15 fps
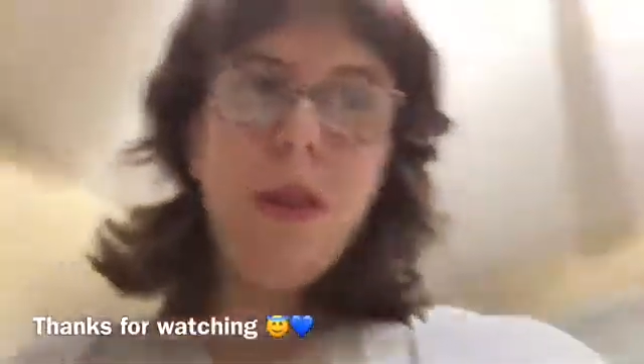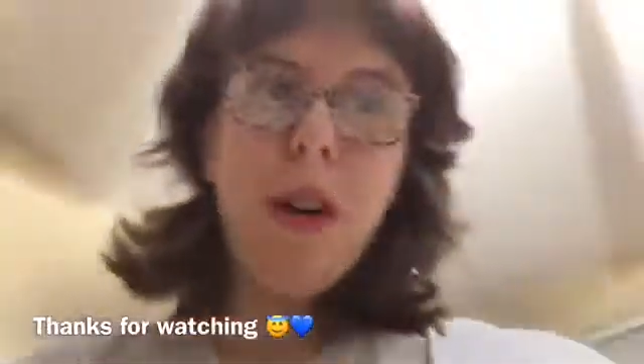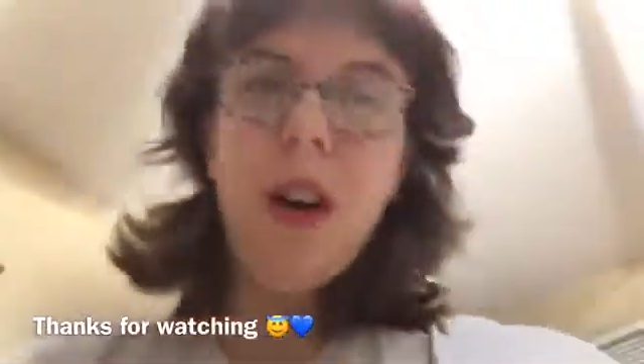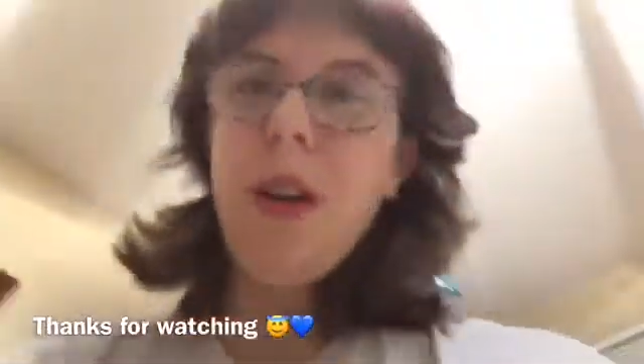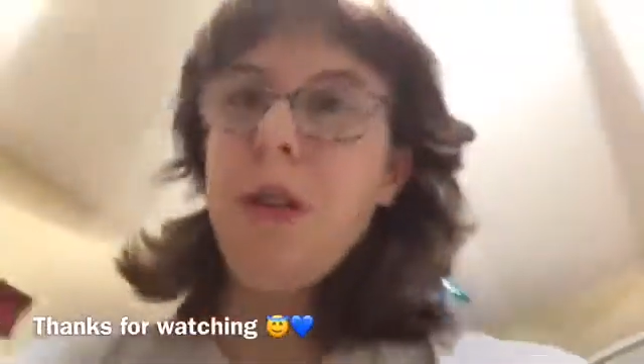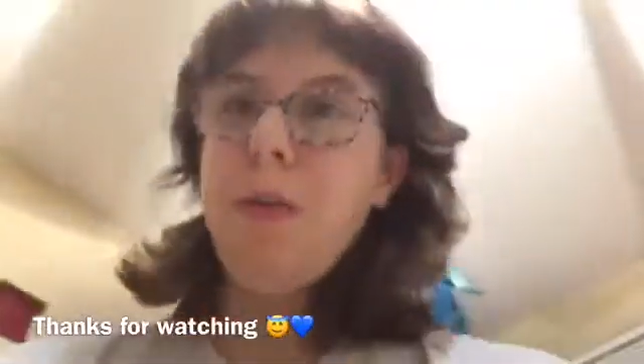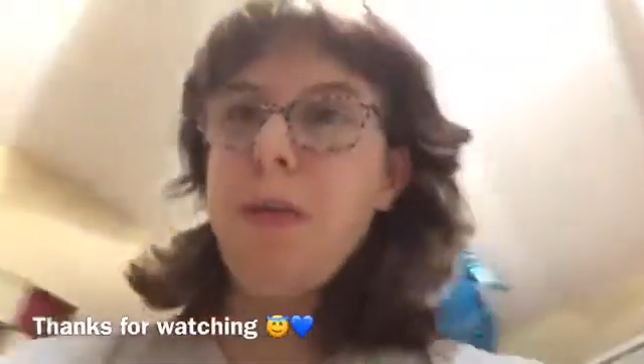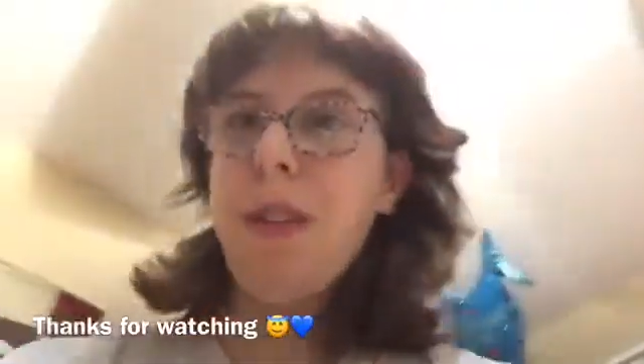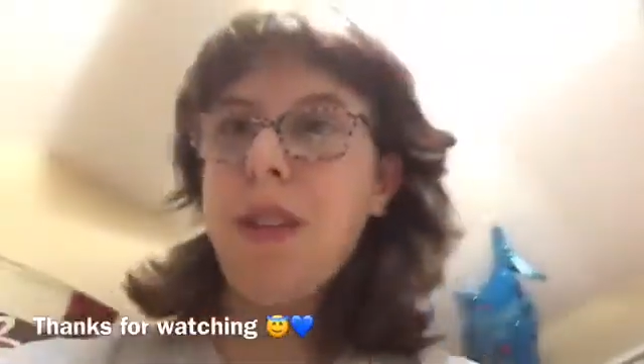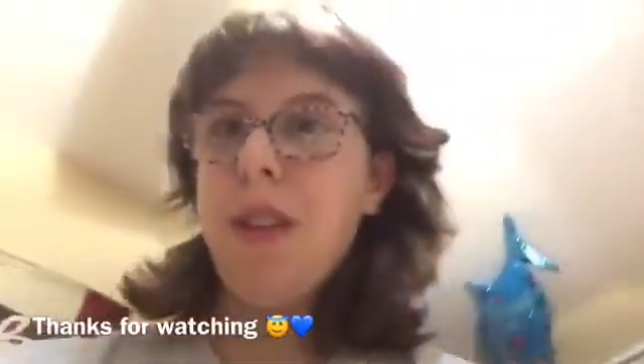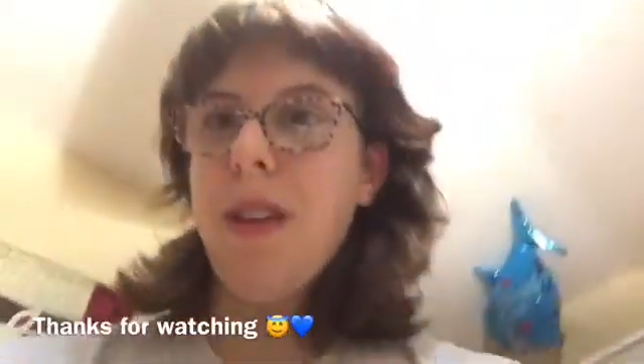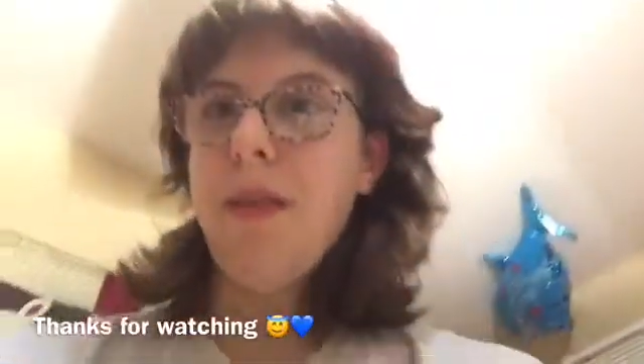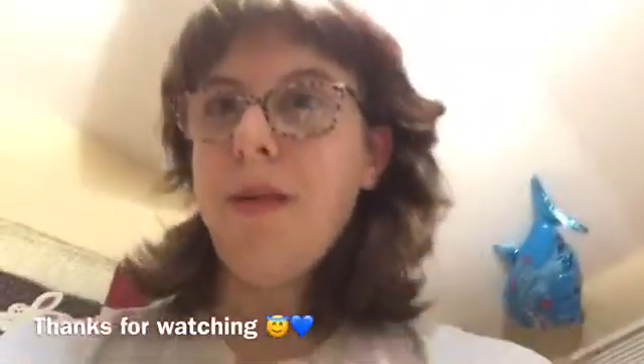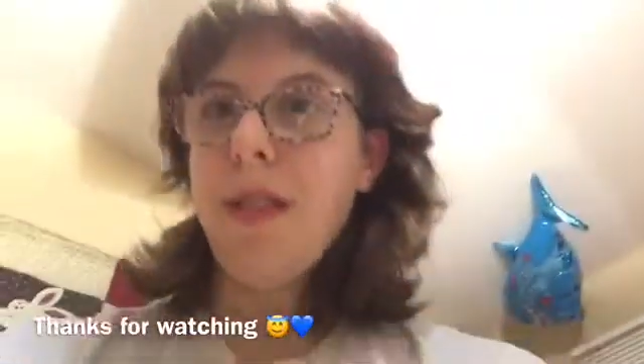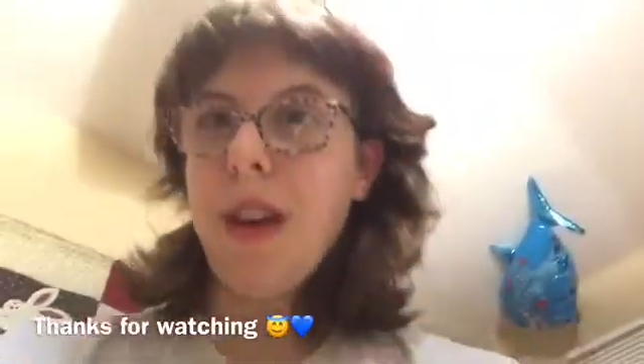I hope you
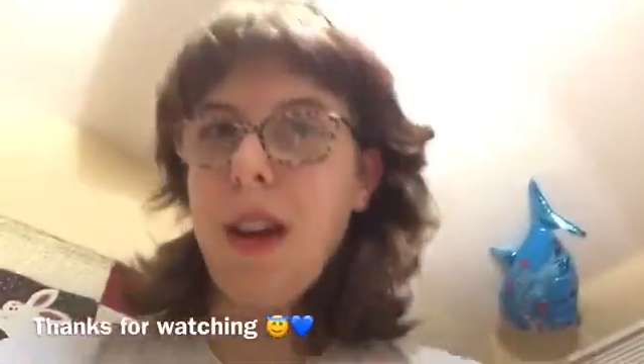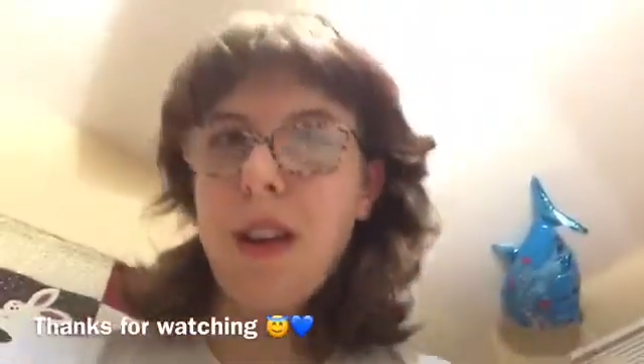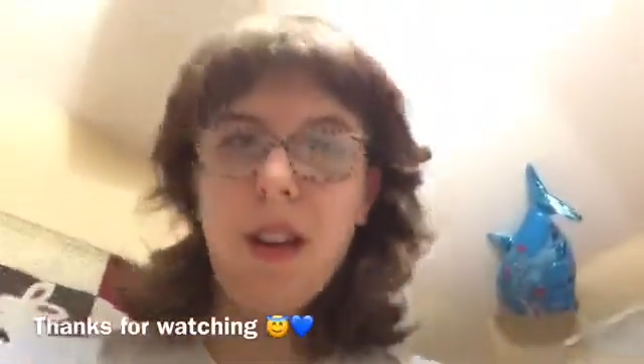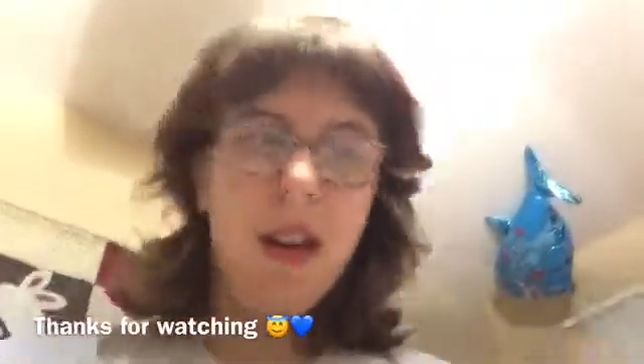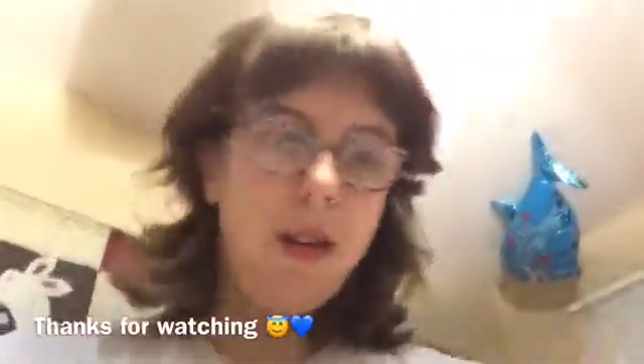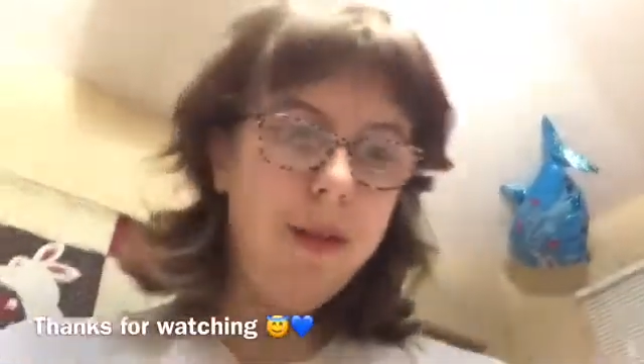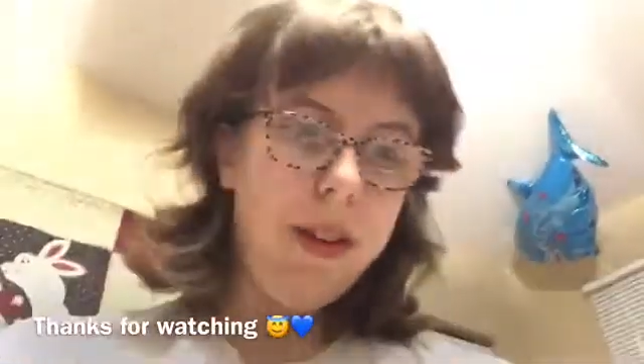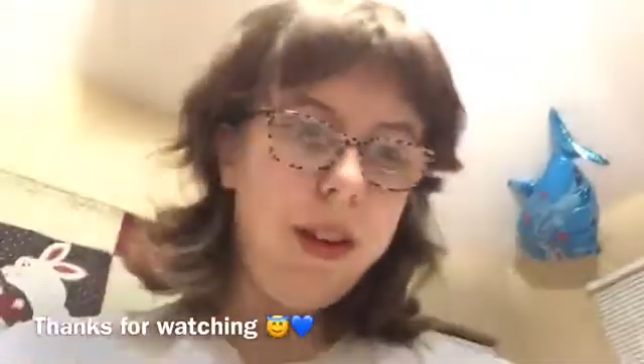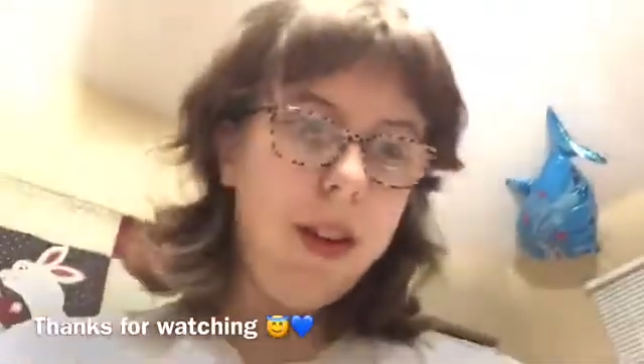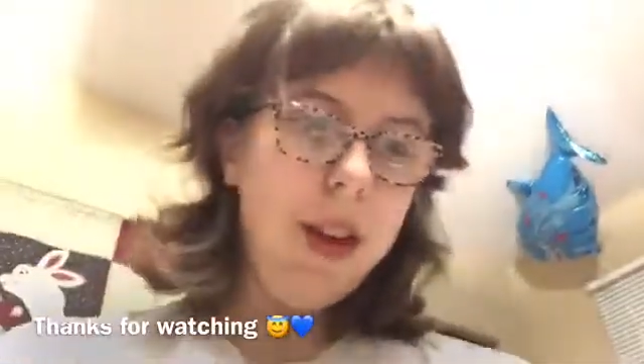I love it.